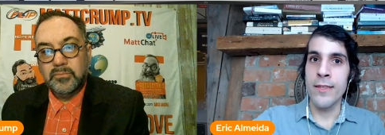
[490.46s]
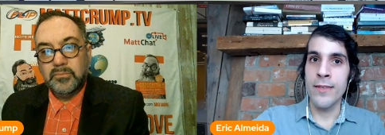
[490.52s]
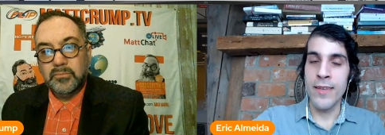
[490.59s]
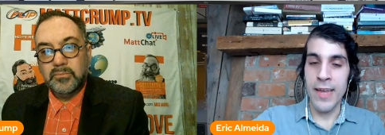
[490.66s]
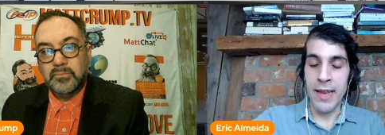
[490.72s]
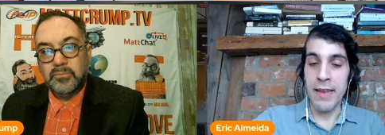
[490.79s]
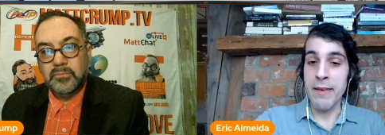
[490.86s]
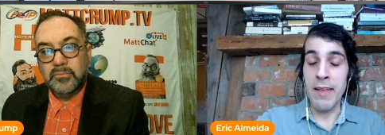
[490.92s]
Speaker 1: to,
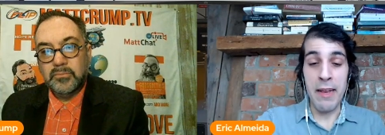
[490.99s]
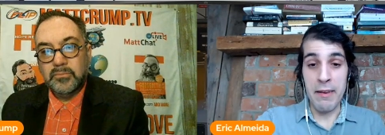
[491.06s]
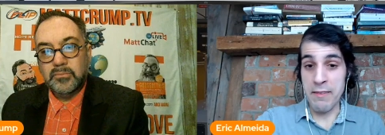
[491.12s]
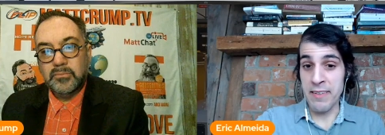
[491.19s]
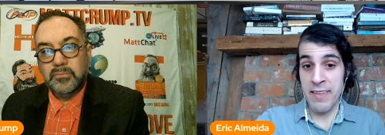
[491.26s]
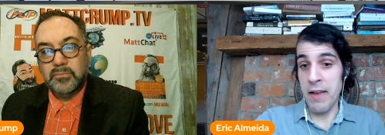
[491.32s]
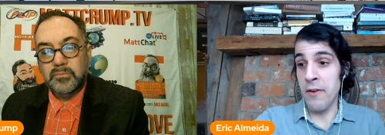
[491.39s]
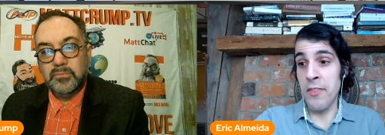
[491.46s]
and, and
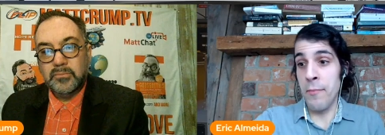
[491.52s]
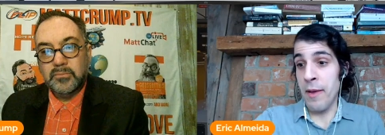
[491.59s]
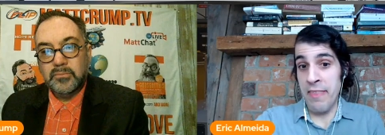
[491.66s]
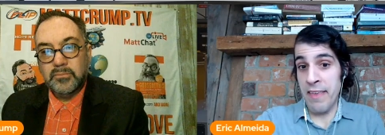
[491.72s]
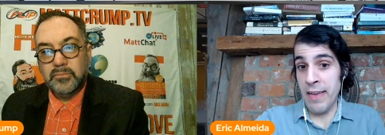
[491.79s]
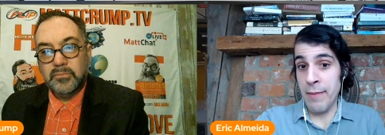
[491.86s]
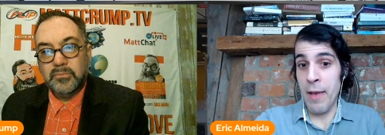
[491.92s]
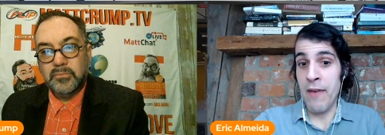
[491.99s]
tell them I
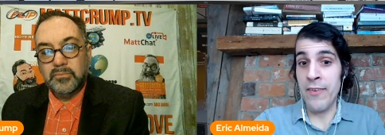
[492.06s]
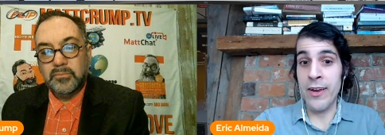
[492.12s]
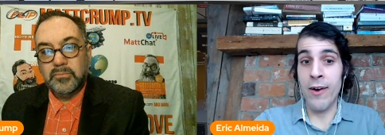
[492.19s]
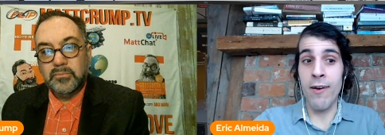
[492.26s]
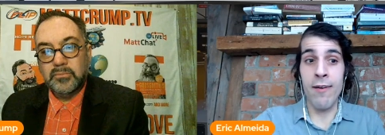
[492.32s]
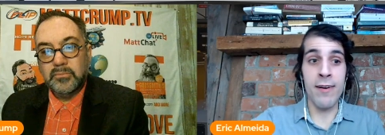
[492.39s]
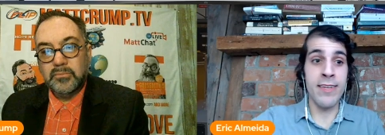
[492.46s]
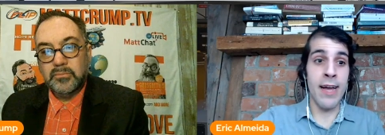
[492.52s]
think I'm having a
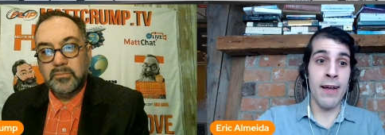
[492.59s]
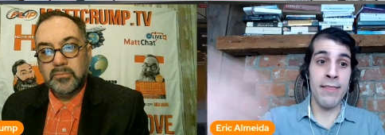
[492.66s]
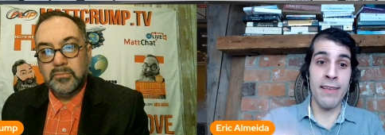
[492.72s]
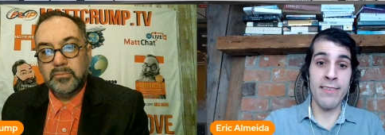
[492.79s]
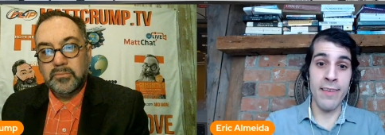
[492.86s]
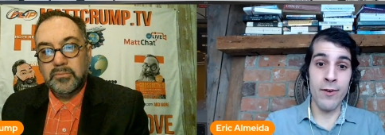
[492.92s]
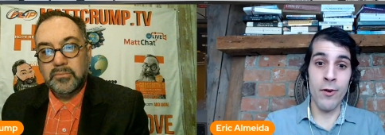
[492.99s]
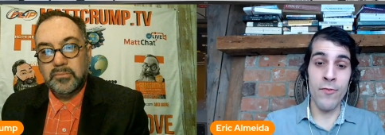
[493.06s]
heart attack. They
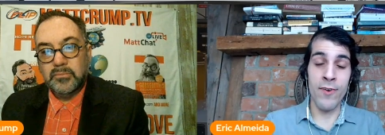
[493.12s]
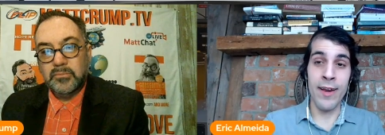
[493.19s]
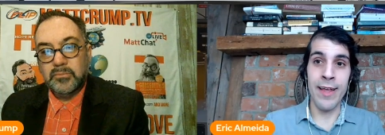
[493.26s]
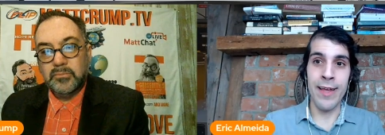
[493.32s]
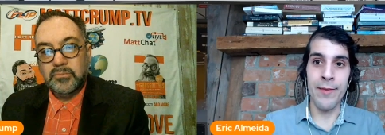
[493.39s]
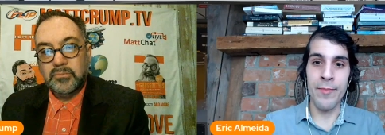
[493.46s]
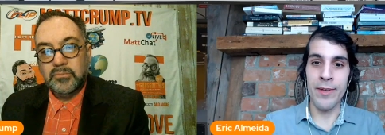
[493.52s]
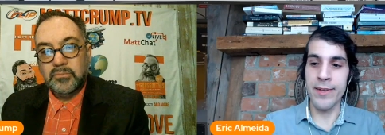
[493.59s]
send over an
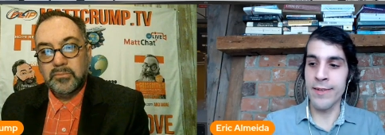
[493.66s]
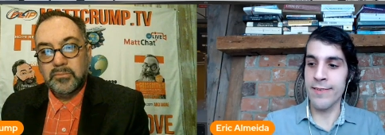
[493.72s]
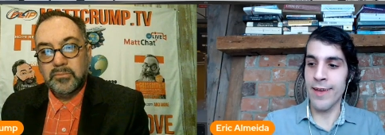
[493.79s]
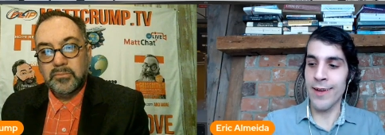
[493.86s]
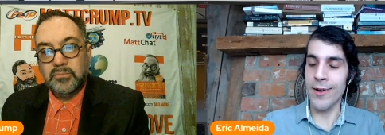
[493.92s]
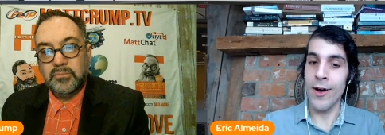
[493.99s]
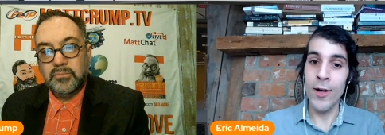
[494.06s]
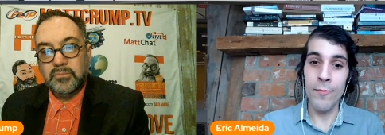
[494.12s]
ambulance. I
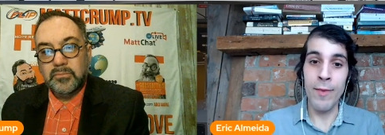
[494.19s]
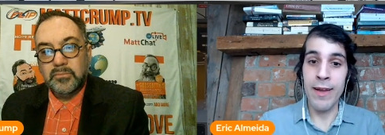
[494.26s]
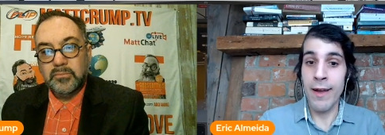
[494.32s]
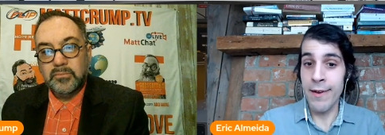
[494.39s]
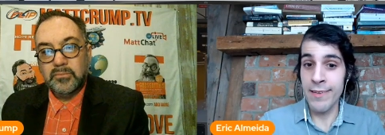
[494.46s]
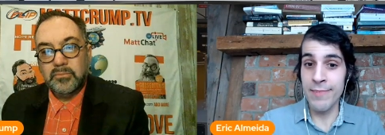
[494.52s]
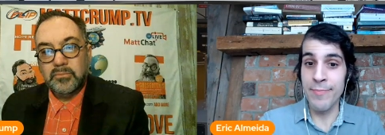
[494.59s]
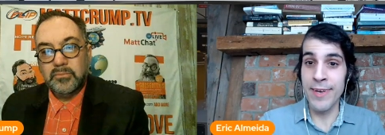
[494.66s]
call my
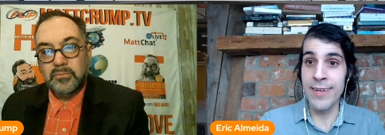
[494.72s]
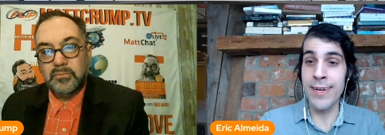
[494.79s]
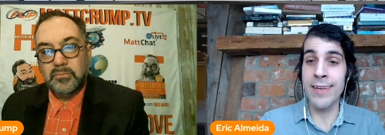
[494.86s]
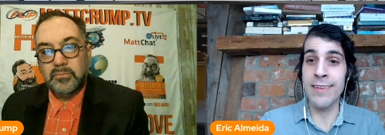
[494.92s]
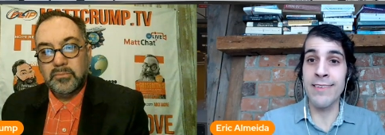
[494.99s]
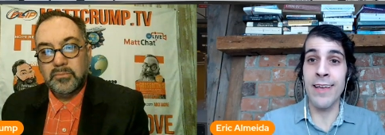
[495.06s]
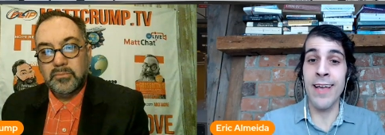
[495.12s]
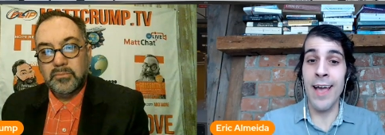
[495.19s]
husband and I
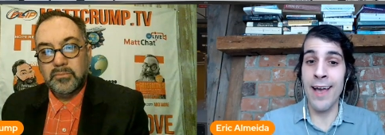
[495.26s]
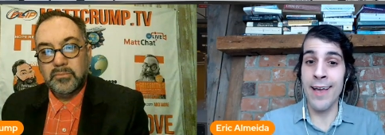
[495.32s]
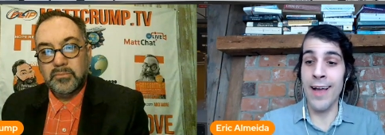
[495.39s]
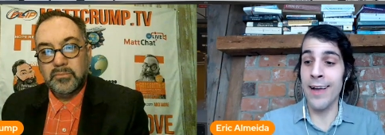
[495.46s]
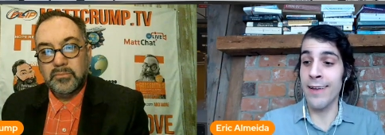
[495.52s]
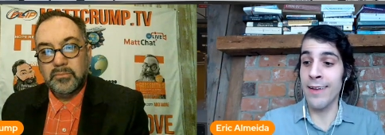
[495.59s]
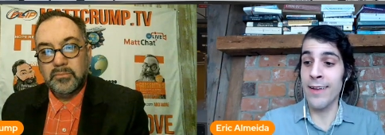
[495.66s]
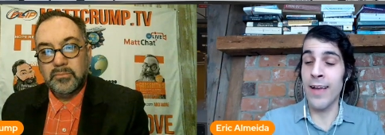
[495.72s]
say, hey,
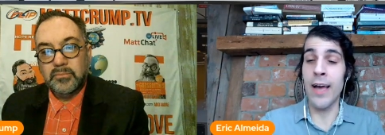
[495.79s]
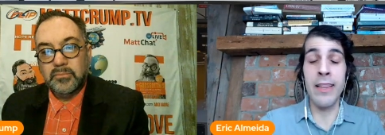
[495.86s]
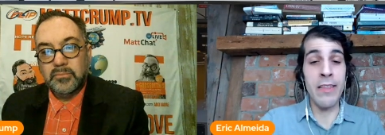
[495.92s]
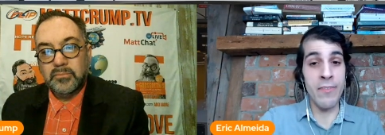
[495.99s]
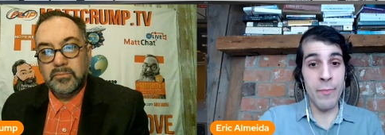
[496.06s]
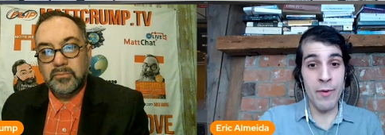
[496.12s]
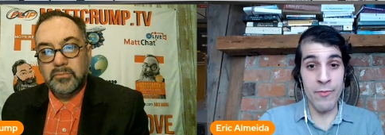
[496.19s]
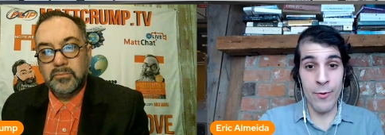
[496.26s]
I, I leave
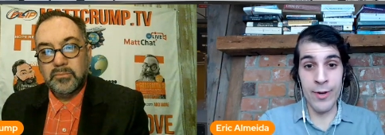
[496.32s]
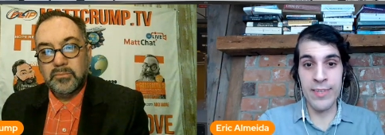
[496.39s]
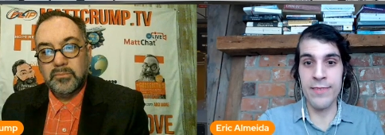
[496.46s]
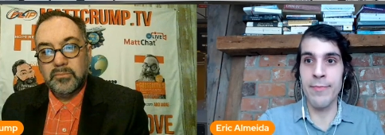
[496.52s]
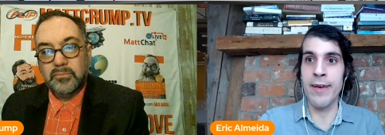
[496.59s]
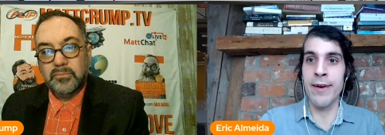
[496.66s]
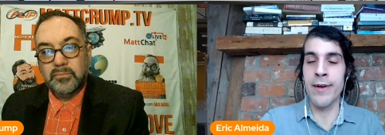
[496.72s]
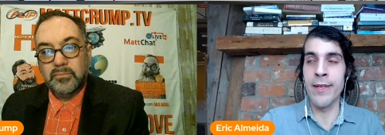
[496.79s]
him a
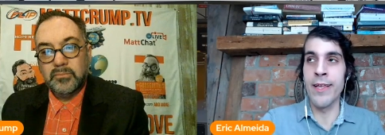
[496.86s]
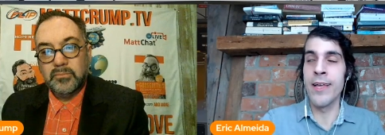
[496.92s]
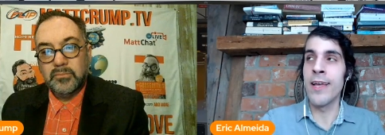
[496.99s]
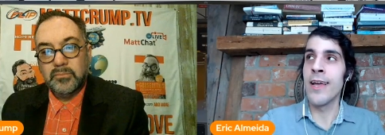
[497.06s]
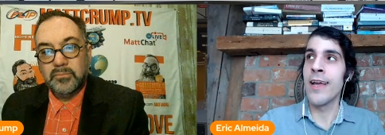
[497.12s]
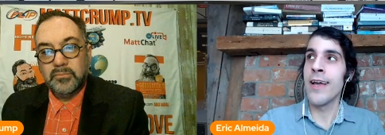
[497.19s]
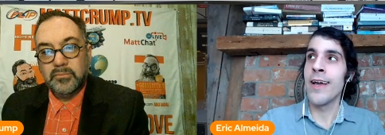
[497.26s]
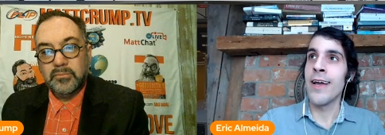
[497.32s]
voicemail
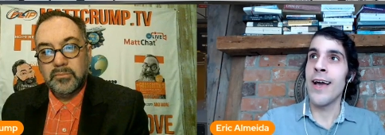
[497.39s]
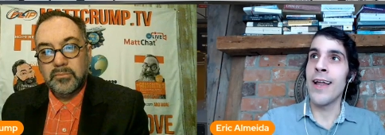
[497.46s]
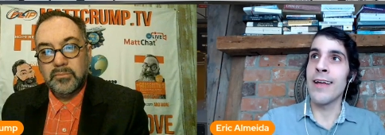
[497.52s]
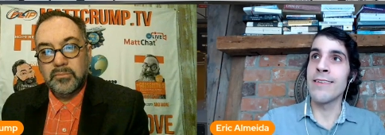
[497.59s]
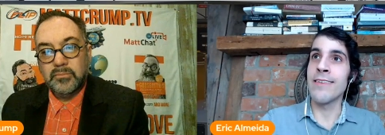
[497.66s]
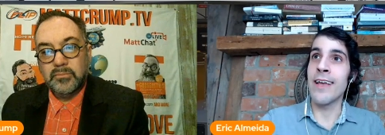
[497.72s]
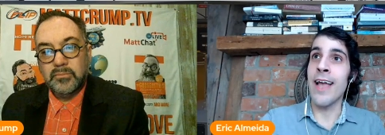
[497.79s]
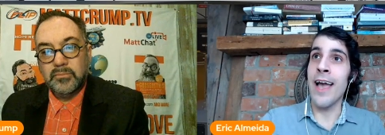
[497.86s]
and I
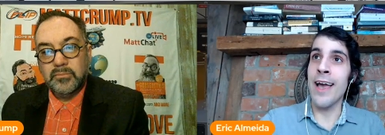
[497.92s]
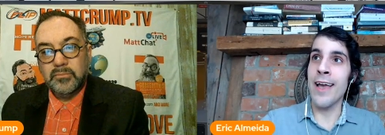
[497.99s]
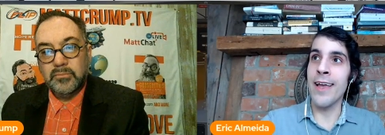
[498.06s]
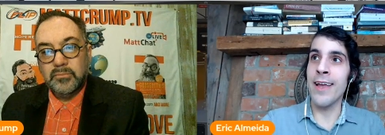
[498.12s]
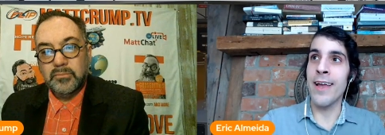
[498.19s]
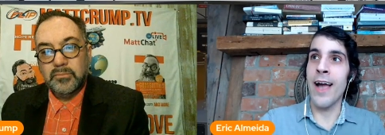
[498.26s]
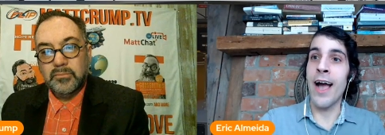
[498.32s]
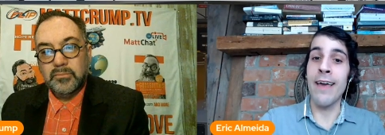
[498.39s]
say,
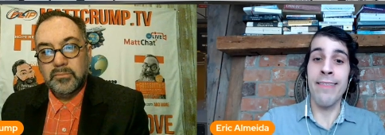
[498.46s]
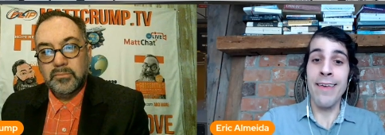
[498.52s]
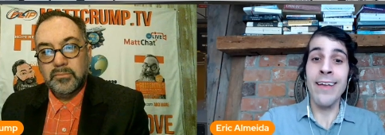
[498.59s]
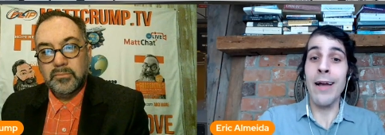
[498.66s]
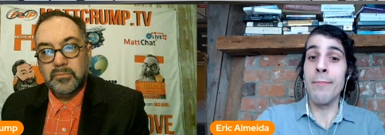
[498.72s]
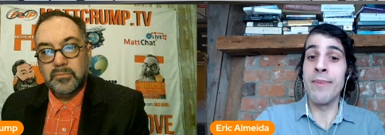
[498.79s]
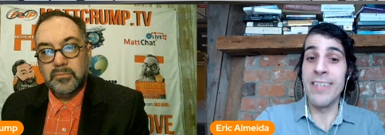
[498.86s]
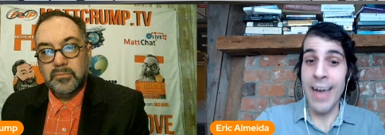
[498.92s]
hey, I think
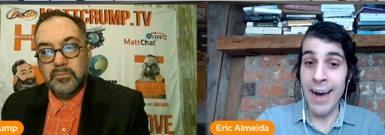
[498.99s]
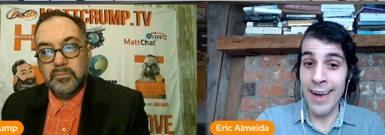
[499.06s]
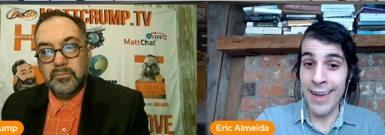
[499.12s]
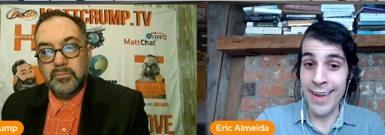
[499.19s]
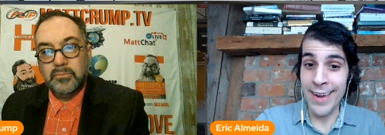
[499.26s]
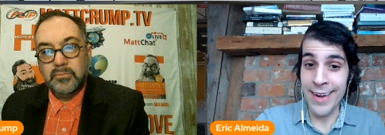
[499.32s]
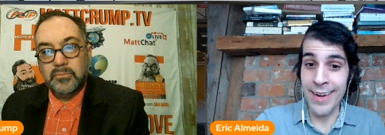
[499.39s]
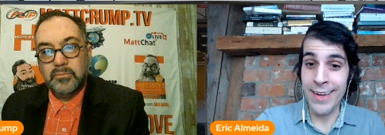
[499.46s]
I'm
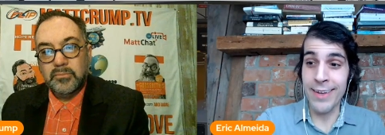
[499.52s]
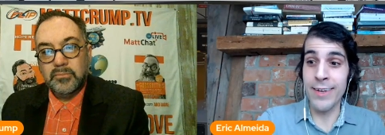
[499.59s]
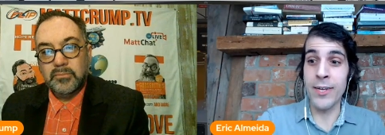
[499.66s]
dying.